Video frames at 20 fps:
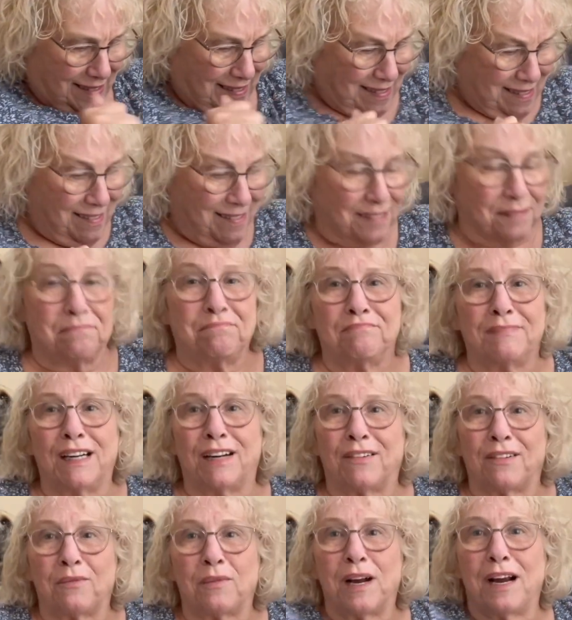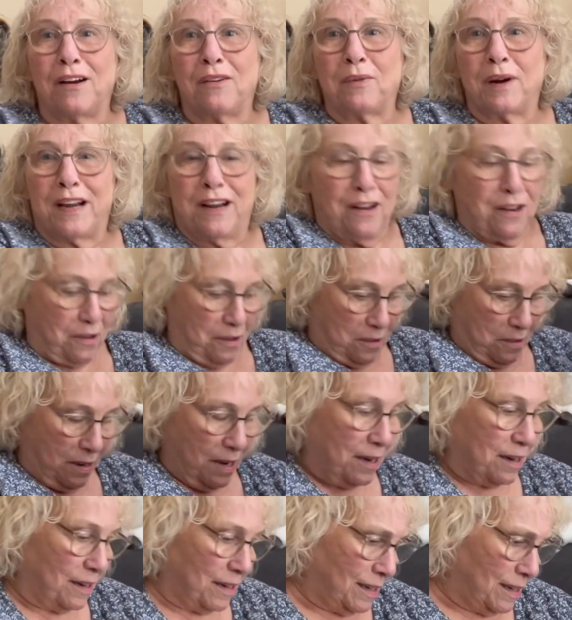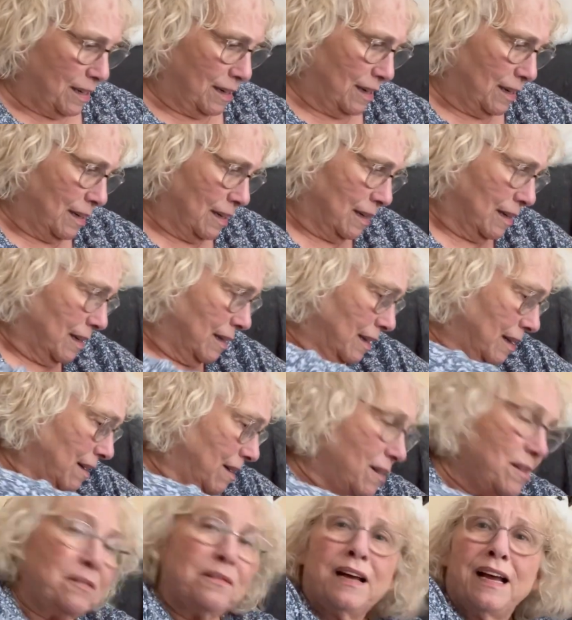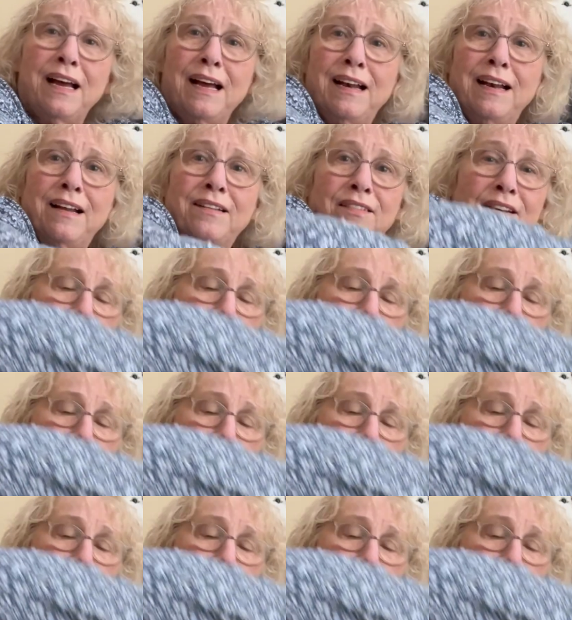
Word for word: oh, there, there we go. Oh, and it's